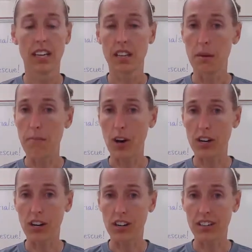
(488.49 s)
the
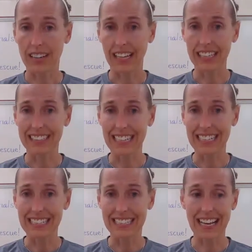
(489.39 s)
marker that is
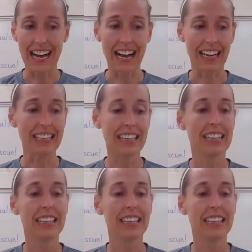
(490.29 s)
inside.